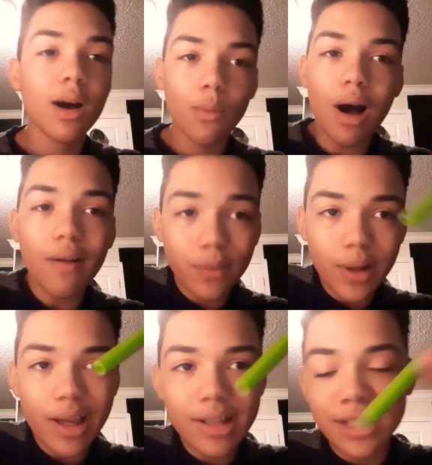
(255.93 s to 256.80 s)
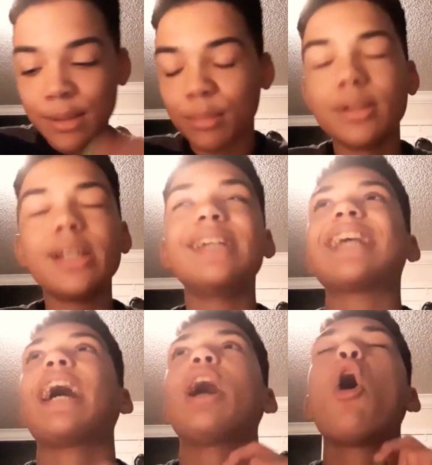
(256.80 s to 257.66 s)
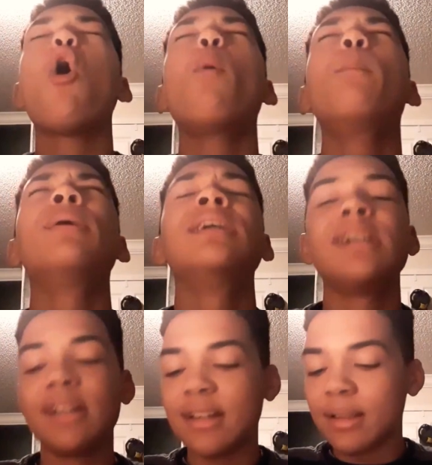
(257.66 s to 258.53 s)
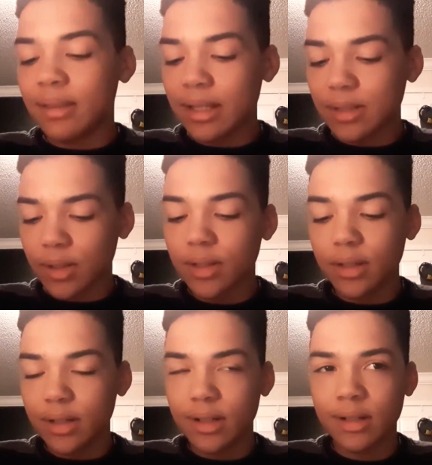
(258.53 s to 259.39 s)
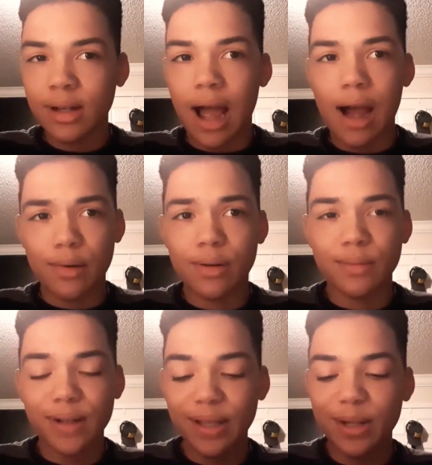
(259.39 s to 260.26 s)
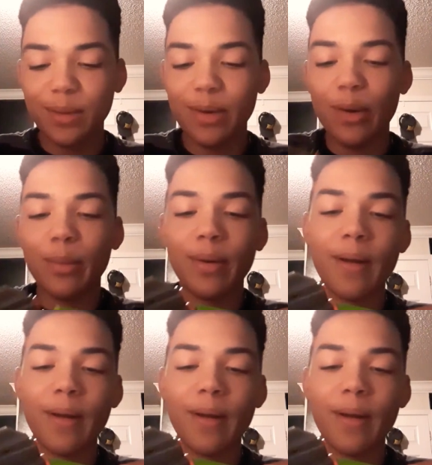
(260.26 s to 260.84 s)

Waffle Heads, please, I hope these are good. I really do hope.